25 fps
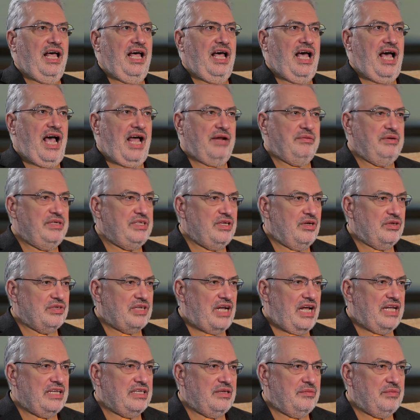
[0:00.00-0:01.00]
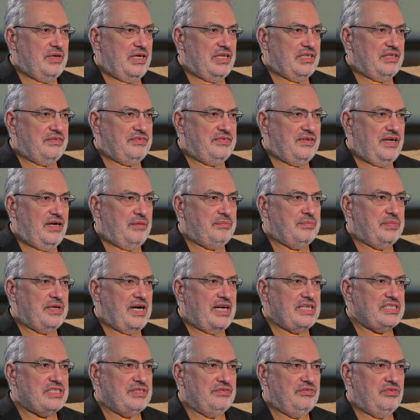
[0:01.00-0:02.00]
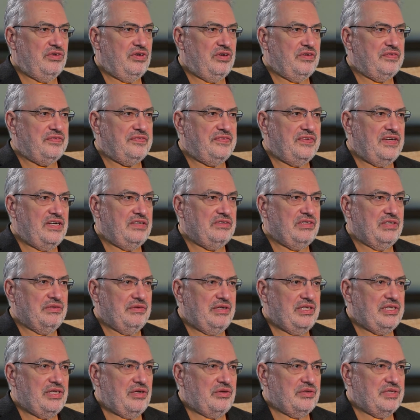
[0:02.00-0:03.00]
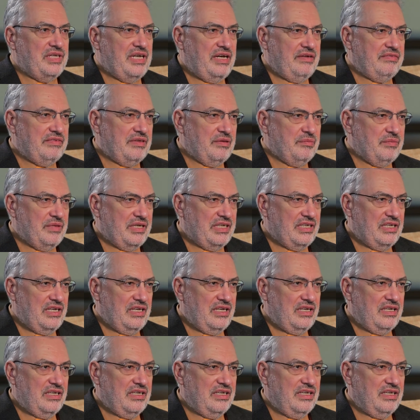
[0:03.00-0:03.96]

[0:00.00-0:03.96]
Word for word: And we don't, and the, uh, the price of oil fell, and we don't have the money.